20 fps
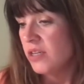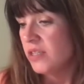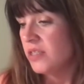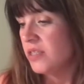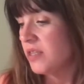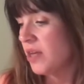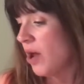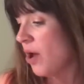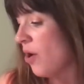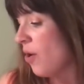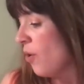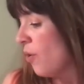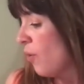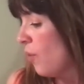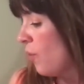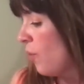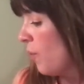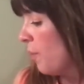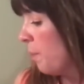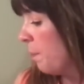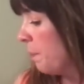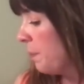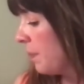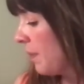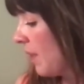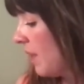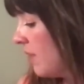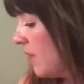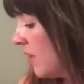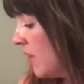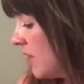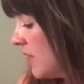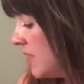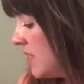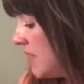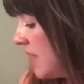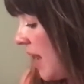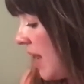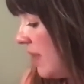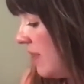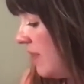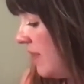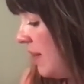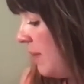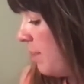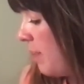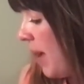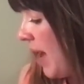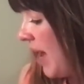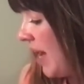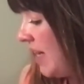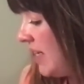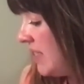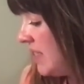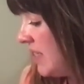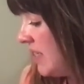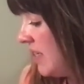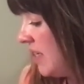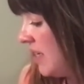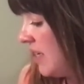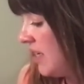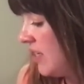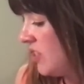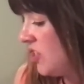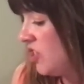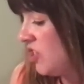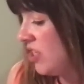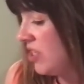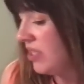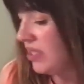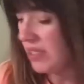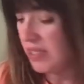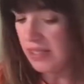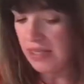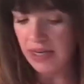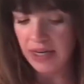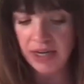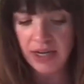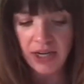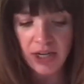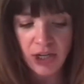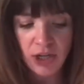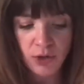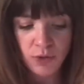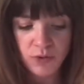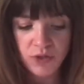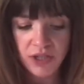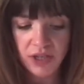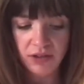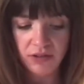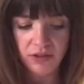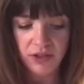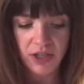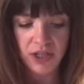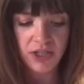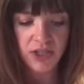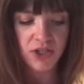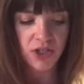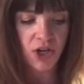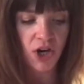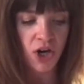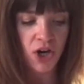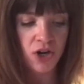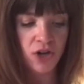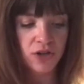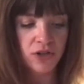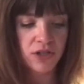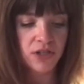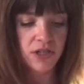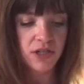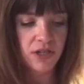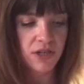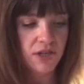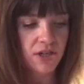So there is the Peyton Jensen utility skirt.